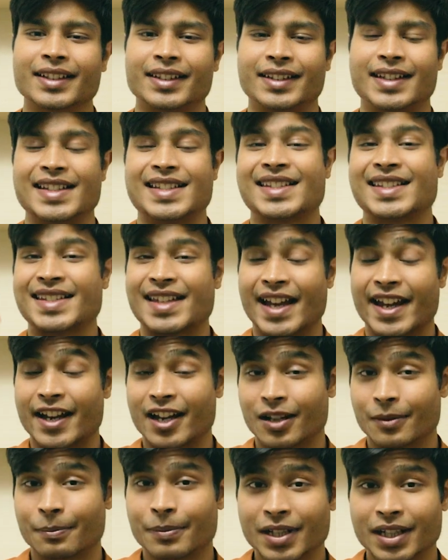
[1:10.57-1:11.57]
the
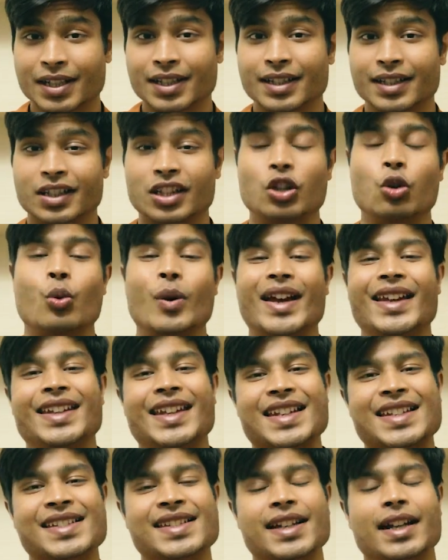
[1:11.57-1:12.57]
setup, the way
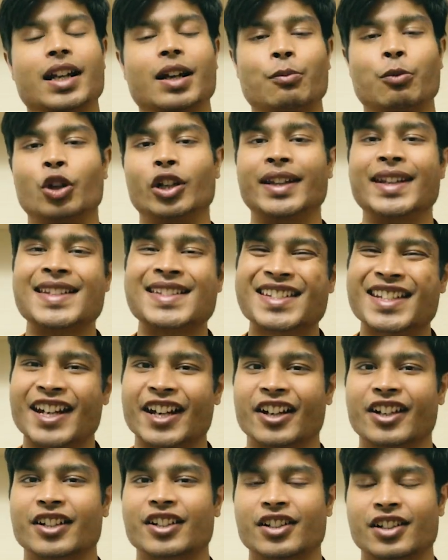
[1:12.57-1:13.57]
they set up all these
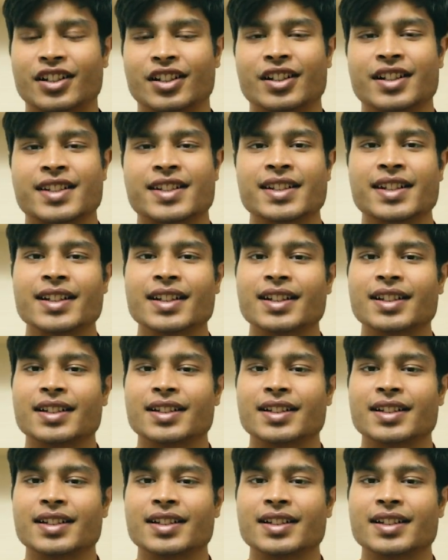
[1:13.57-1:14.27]
characters,